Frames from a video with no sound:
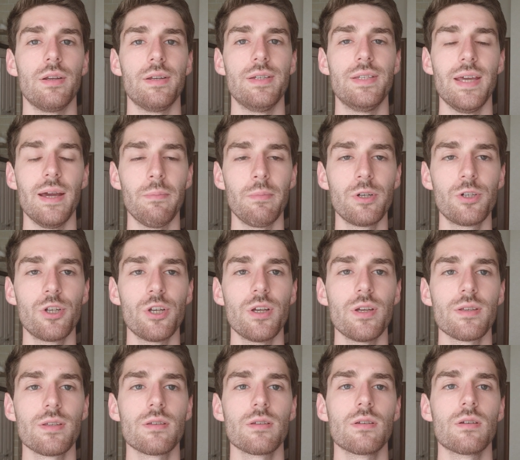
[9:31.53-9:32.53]

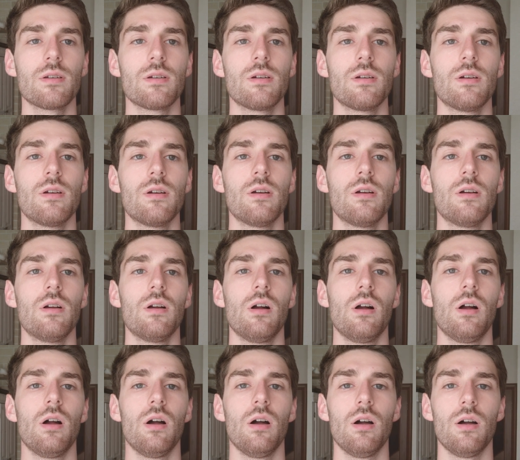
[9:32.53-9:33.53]
damages
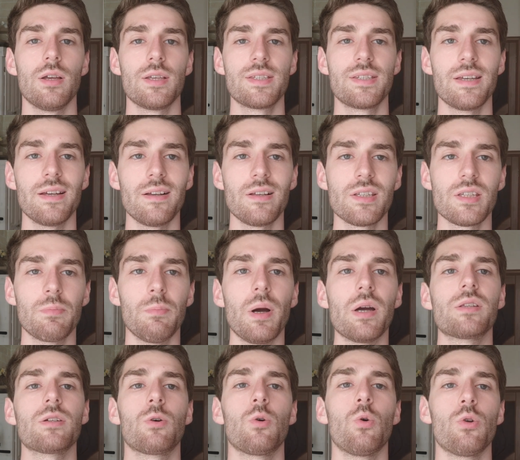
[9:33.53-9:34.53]
cells'
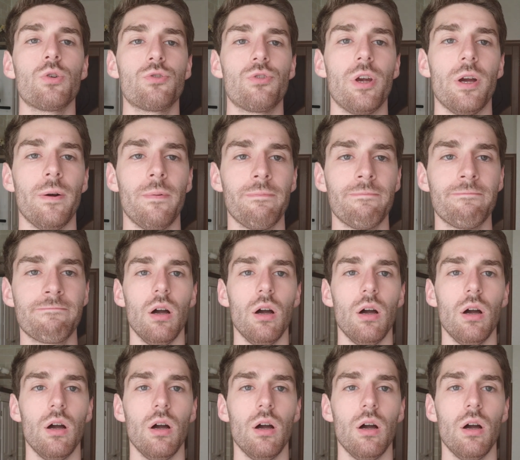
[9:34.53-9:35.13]
mitochondria.